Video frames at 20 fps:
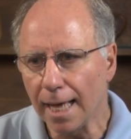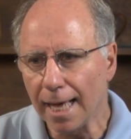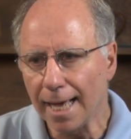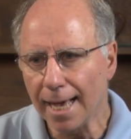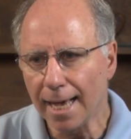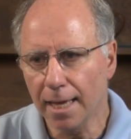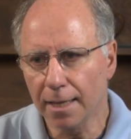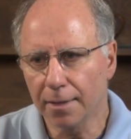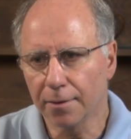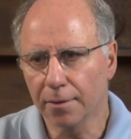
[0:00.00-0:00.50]

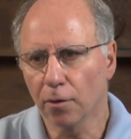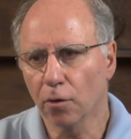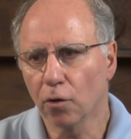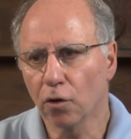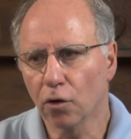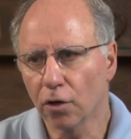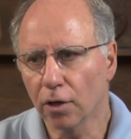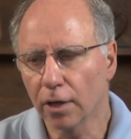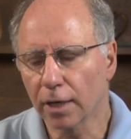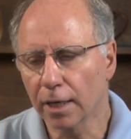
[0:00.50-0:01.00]
and
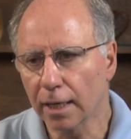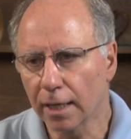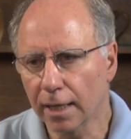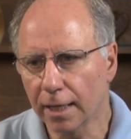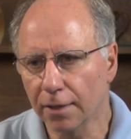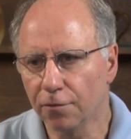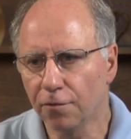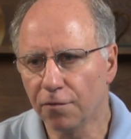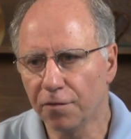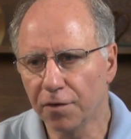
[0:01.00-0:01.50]

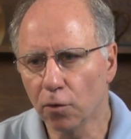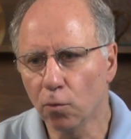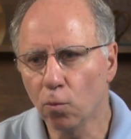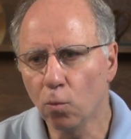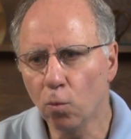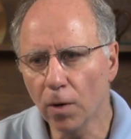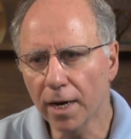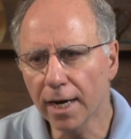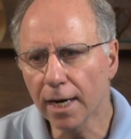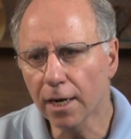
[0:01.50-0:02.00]
can feel
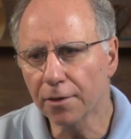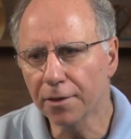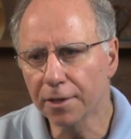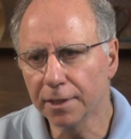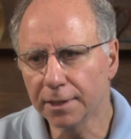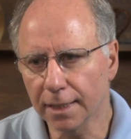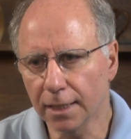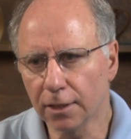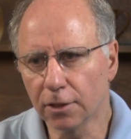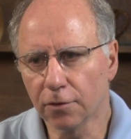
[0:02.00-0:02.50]
where
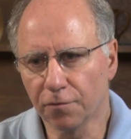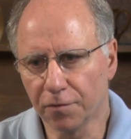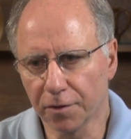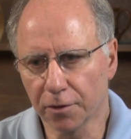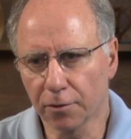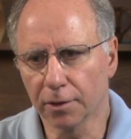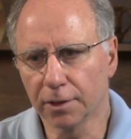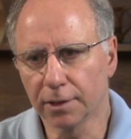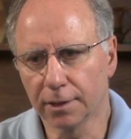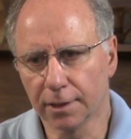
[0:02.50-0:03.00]
there's
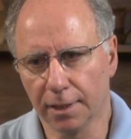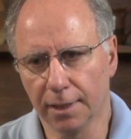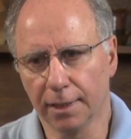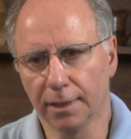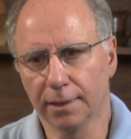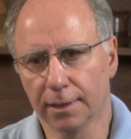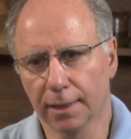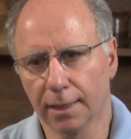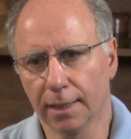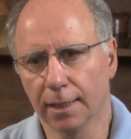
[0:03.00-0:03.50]
interference to
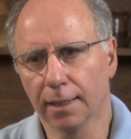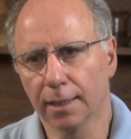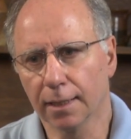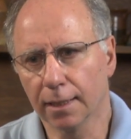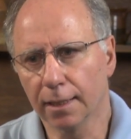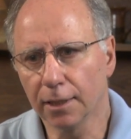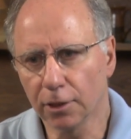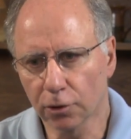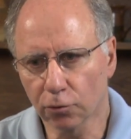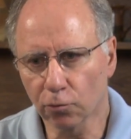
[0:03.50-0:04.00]
these
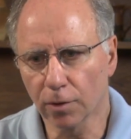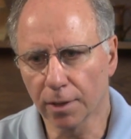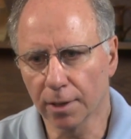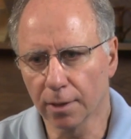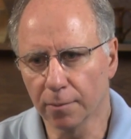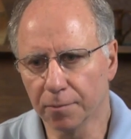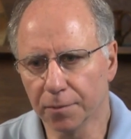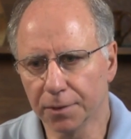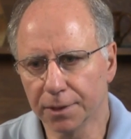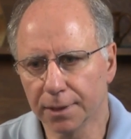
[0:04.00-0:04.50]

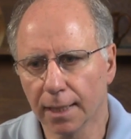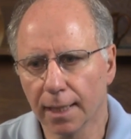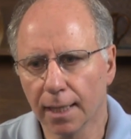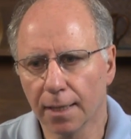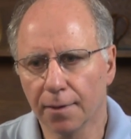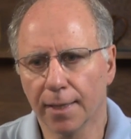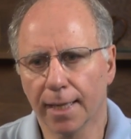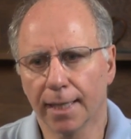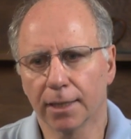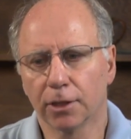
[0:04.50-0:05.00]
rhythms.
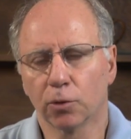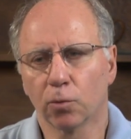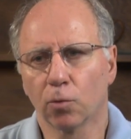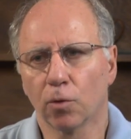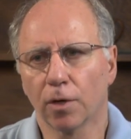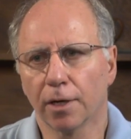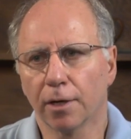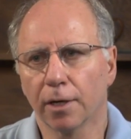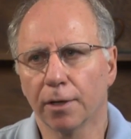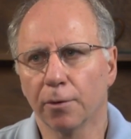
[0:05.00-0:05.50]
And that's
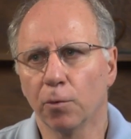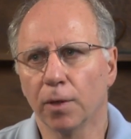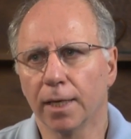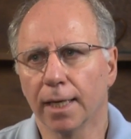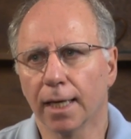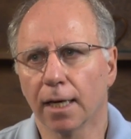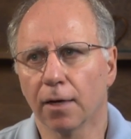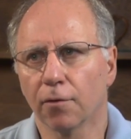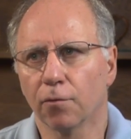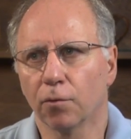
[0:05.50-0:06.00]
where we
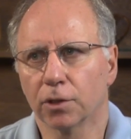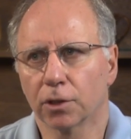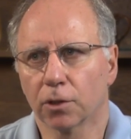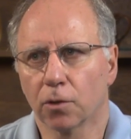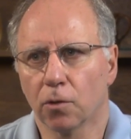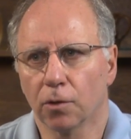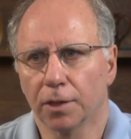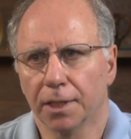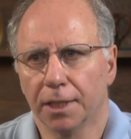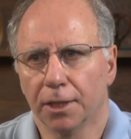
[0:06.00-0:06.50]
have what's
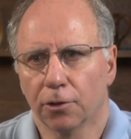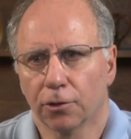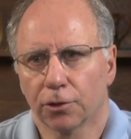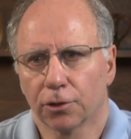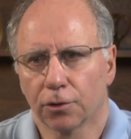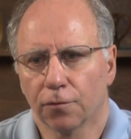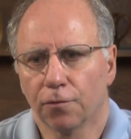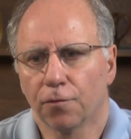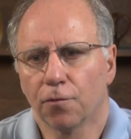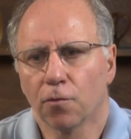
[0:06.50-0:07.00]
called
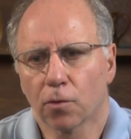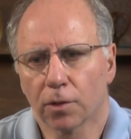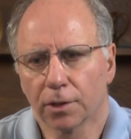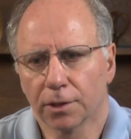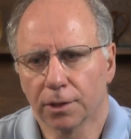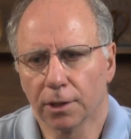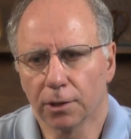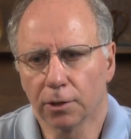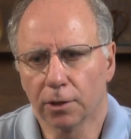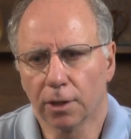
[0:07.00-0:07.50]
inertial
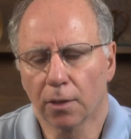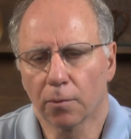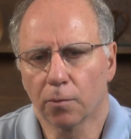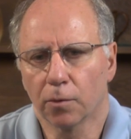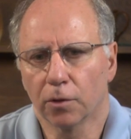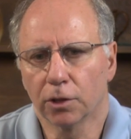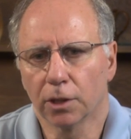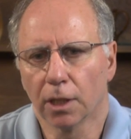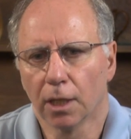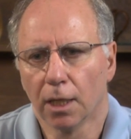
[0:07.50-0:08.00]
forces. In other
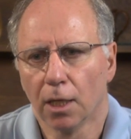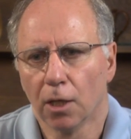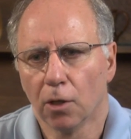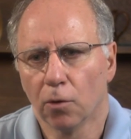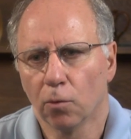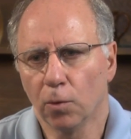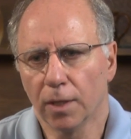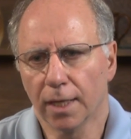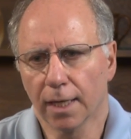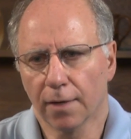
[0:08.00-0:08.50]
words,
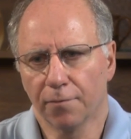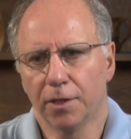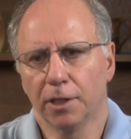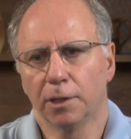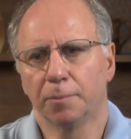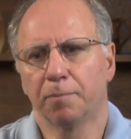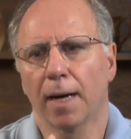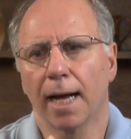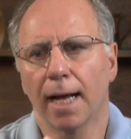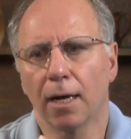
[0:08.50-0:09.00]
we have
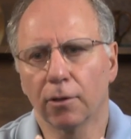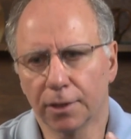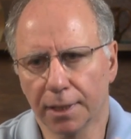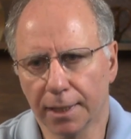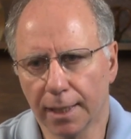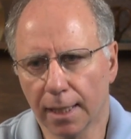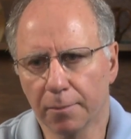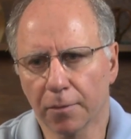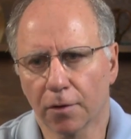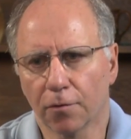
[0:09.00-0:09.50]
these
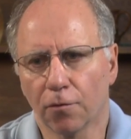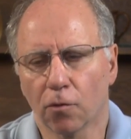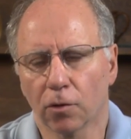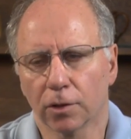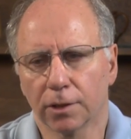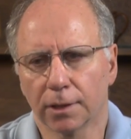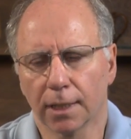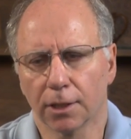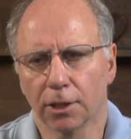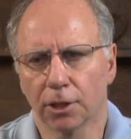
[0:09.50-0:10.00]
biodynamic
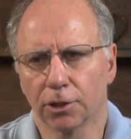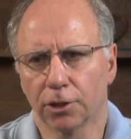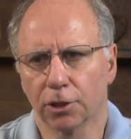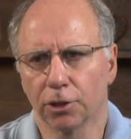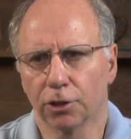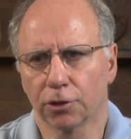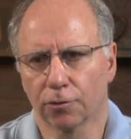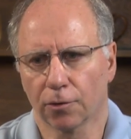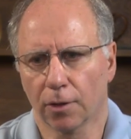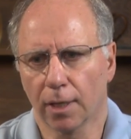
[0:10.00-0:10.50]
forces I just
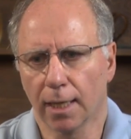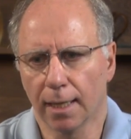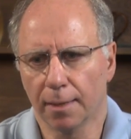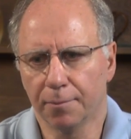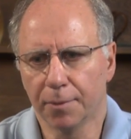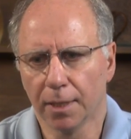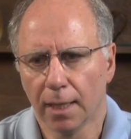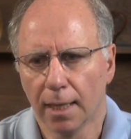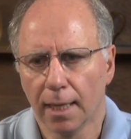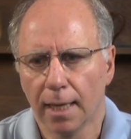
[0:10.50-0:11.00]

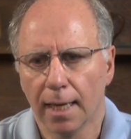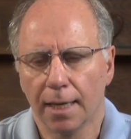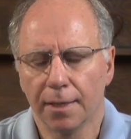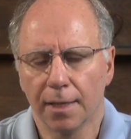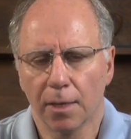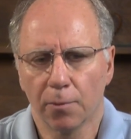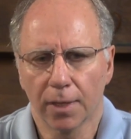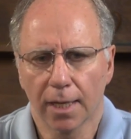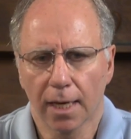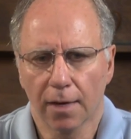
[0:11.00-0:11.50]
described,
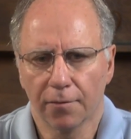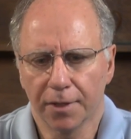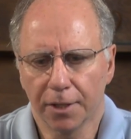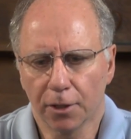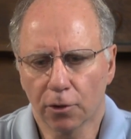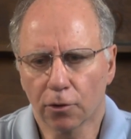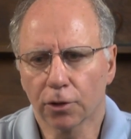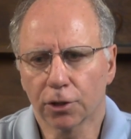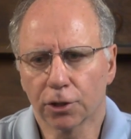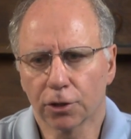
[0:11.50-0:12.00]
and then we have
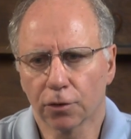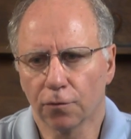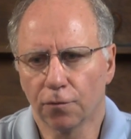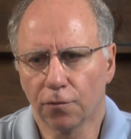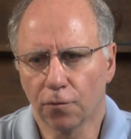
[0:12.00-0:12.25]
inertial